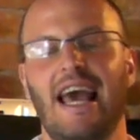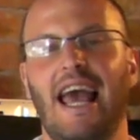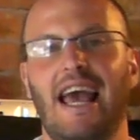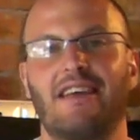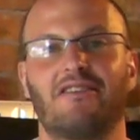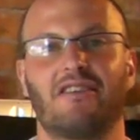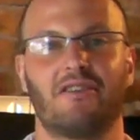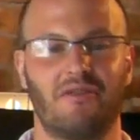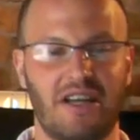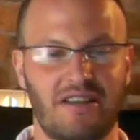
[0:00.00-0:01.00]
as a
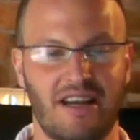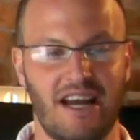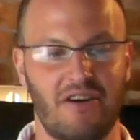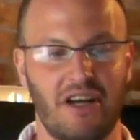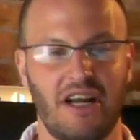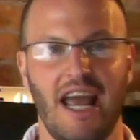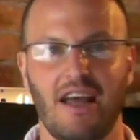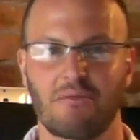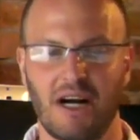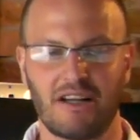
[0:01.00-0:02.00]
veterinarian,
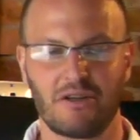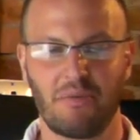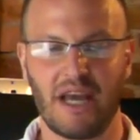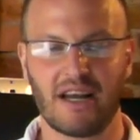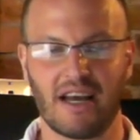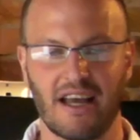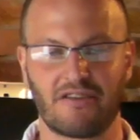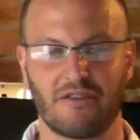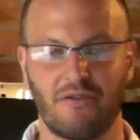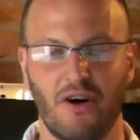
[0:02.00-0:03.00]
and Michael Penner as
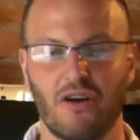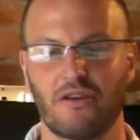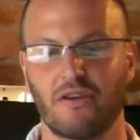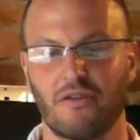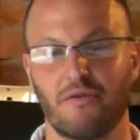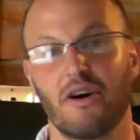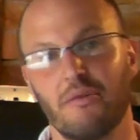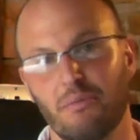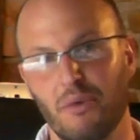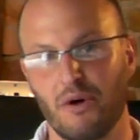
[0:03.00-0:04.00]
the father of a
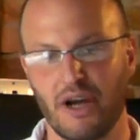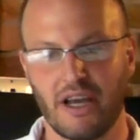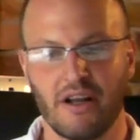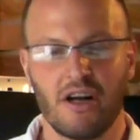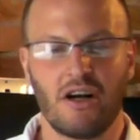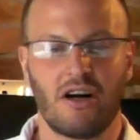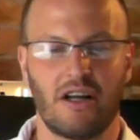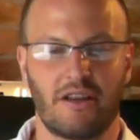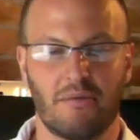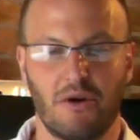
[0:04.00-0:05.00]
boy
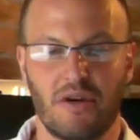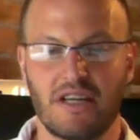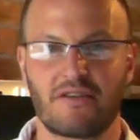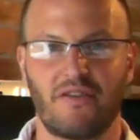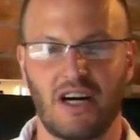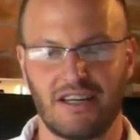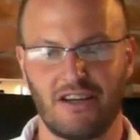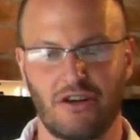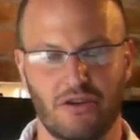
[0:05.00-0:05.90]
the Marines find along